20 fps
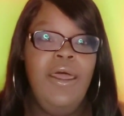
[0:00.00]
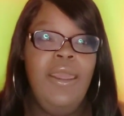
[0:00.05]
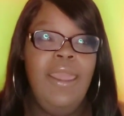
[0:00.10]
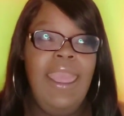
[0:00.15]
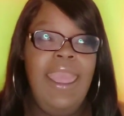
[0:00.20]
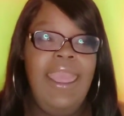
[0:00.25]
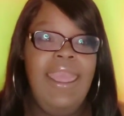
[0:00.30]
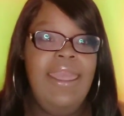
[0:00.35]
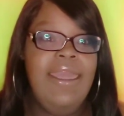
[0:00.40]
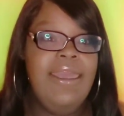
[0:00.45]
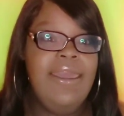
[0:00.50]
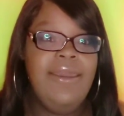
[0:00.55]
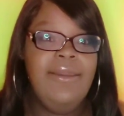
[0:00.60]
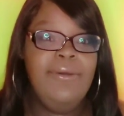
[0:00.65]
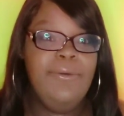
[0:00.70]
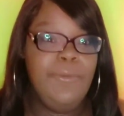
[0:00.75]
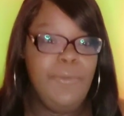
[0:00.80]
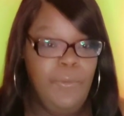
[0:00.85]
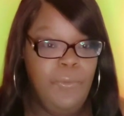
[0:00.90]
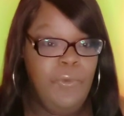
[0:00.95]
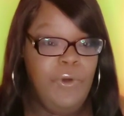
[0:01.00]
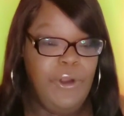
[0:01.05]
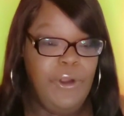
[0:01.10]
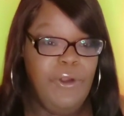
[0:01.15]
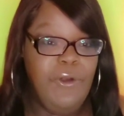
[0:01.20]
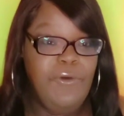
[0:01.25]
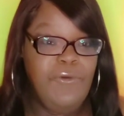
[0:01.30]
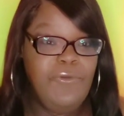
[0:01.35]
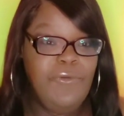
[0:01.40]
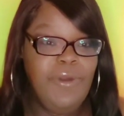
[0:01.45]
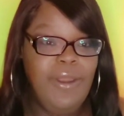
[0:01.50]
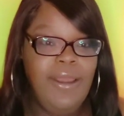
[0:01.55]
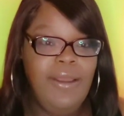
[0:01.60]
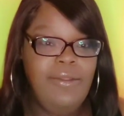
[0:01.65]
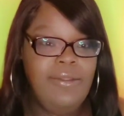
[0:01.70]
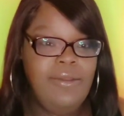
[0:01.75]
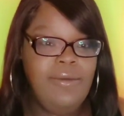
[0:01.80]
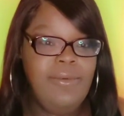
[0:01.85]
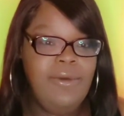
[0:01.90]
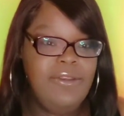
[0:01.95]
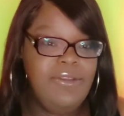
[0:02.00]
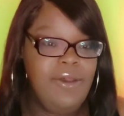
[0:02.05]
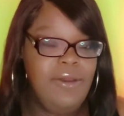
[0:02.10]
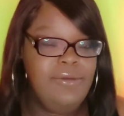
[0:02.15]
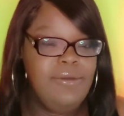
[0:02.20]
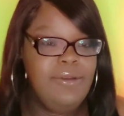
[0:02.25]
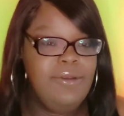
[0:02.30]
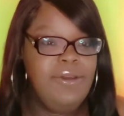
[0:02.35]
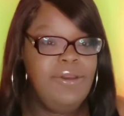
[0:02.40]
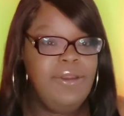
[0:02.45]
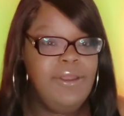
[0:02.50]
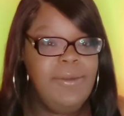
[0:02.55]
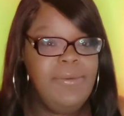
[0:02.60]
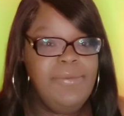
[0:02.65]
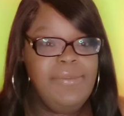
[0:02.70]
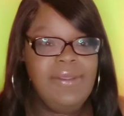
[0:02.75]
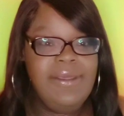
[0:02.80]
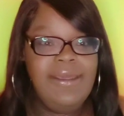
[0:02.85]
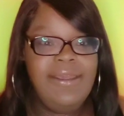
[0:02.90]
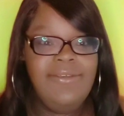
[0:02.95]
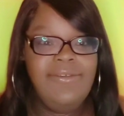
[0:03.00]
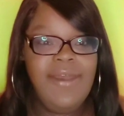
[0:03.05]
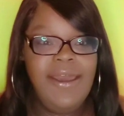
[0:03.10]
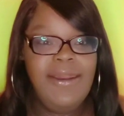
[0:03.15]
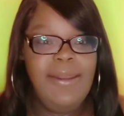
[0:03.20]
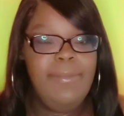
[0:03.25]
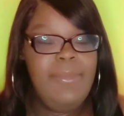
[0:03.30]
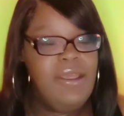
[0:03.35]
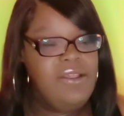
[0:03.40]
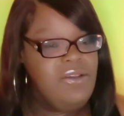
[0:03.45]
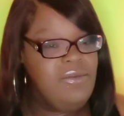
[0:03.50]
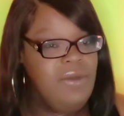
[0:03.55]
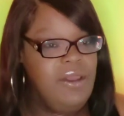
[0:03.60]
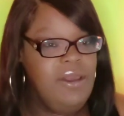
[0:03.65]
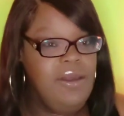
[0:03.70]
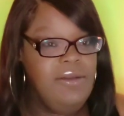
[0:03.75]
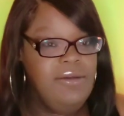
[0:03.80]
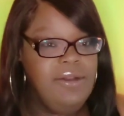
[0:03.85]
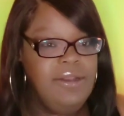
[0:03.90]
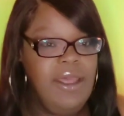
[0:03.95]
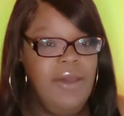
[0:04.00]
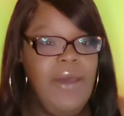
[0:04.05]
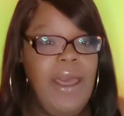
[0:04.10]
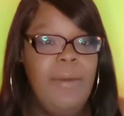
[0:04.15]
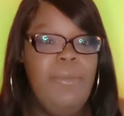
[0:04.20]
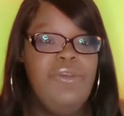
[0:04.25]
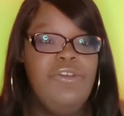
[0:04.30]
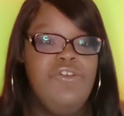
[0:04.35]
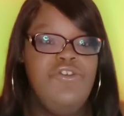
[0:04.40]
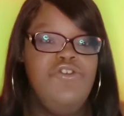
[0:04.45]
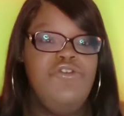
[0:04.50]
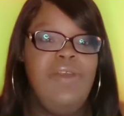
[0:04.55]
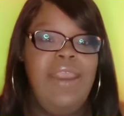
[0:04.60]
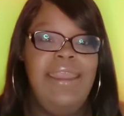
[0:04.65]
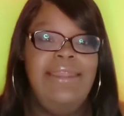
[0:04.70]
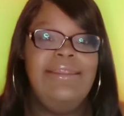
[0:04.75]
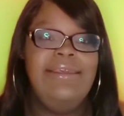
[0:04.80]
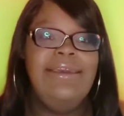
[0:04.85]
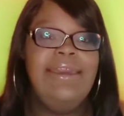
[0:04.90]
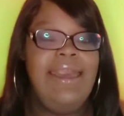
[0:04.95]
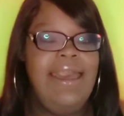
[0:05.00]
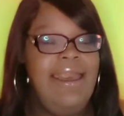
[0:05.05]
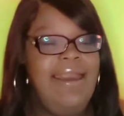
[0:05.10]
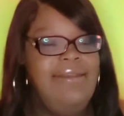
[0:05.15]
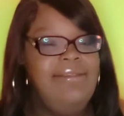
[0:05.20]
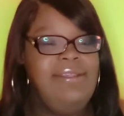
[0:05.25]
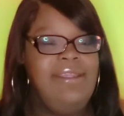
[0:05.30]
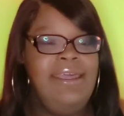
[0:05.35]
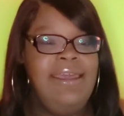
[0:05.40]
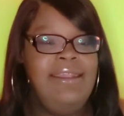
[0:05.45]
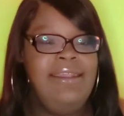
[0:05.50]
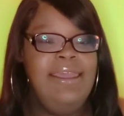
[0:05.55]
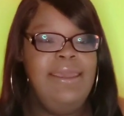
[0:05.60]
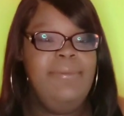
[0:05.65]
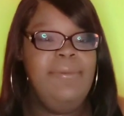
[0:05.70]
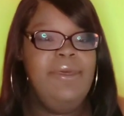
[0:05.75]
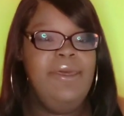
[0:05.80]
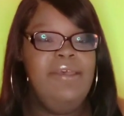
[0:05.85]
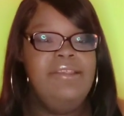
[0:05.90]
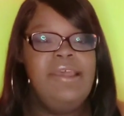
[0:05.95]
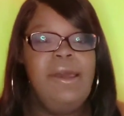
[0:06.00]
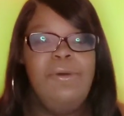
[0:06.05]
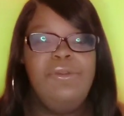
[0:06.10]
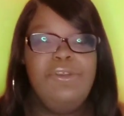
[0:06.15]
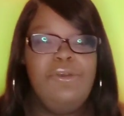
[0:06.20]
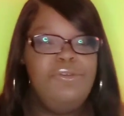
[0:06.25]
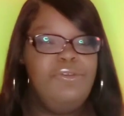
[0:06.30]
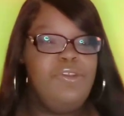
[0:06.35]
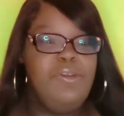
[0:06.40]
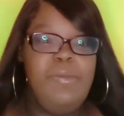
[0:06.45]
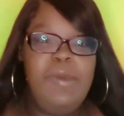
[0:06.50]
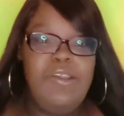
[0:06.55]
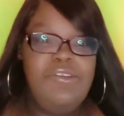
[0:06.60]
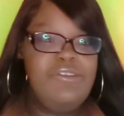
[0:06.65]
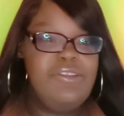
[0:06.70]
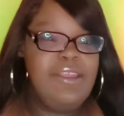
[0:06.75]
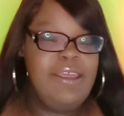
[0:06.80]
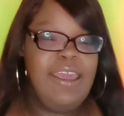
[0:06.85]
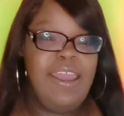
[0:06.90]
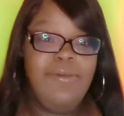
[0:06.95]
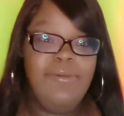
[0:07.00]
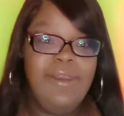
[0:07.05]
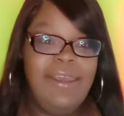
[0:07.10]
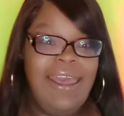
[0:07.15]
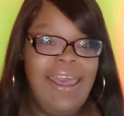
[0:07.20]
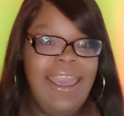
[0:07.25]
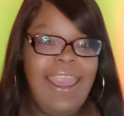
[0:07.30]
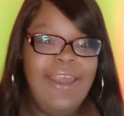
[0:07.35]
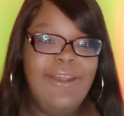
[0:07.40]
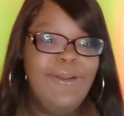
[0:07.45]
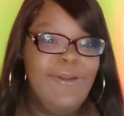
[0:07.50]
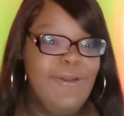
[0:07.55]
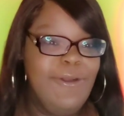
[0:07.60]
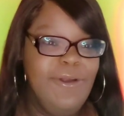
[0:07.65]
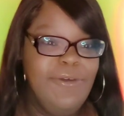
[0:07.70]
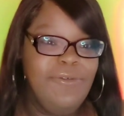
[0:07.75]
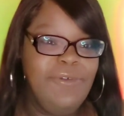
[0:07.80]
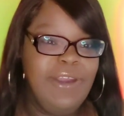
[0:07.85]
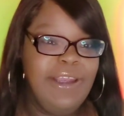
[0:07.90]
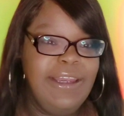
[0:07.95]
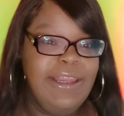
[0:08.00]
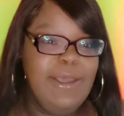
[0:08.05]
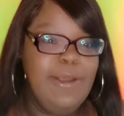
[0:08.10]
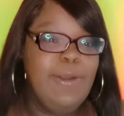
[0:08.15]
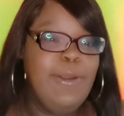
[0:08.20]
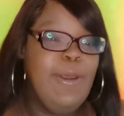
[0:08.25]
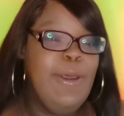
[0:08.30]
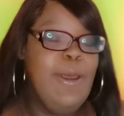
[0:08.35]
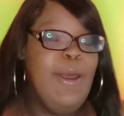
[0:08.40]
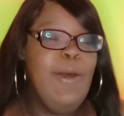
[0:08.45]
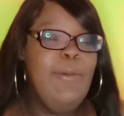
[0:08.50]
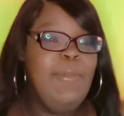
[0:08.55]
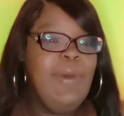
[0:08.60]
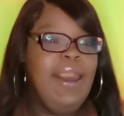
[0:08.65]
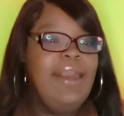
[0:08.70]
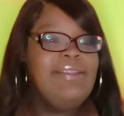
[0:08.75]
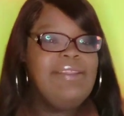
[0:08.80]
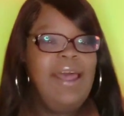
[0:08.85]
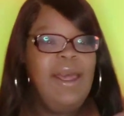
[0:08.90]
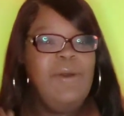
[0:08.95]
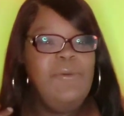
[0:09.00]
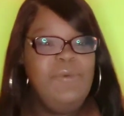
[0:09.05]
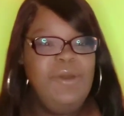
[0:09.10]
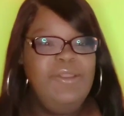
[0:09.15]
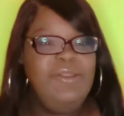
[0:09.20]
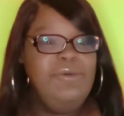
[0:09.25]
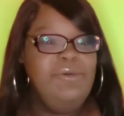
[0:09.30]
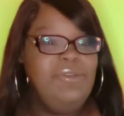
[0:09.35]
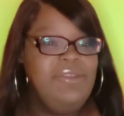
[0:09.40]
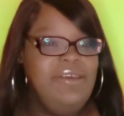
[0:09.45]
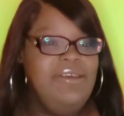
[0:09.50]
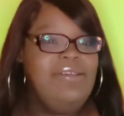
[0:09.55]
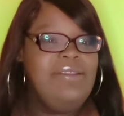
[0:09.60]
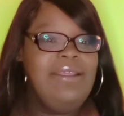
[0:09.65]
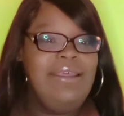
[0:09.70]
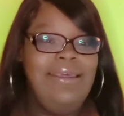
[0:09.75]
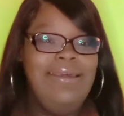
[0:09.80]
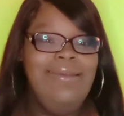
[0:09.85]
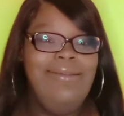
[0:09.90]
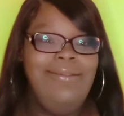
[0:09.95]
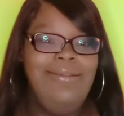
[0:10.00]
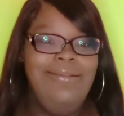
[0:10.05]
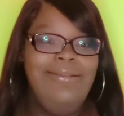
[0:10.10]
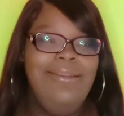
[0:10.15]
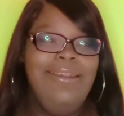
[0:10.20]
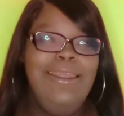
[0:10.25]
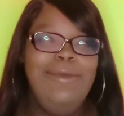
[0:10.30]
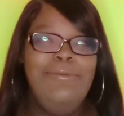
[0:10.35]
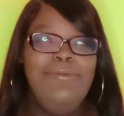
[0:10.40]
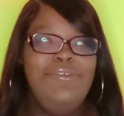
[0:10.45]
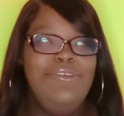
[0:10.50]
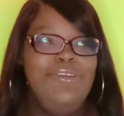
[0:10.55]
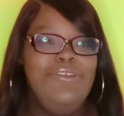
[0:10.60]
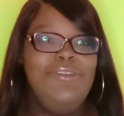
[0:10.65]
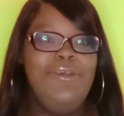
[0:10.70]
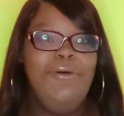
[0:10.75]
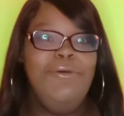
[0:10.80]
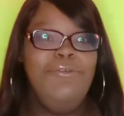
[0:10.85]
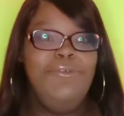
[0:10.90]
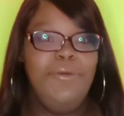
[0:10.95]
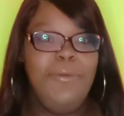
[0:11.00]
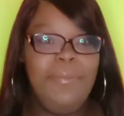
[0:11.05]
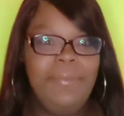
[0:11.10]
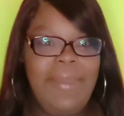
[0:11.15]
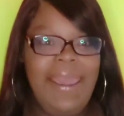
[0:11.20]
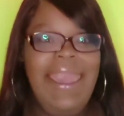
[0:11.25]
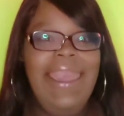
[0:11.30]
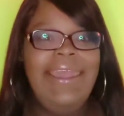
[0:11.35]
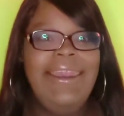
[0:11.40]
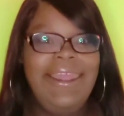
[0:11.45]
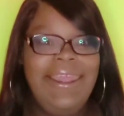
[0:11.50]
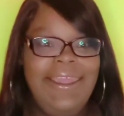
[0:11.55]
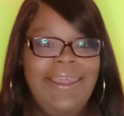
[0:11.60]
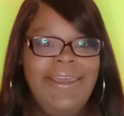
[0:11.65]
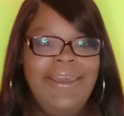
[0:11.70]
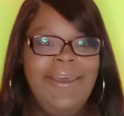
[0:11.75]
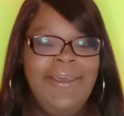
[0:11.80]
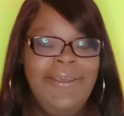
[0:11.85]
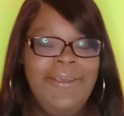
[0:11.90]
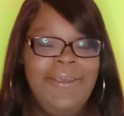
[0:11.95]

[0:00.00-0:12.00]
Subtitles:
had girlfriends who was on the, you know what I'm saying, trying to mess around on the low. I was attracting guys like that because I was so suspicious that every guy had a girlfriend now, because I went through this instance and it was just so dramatic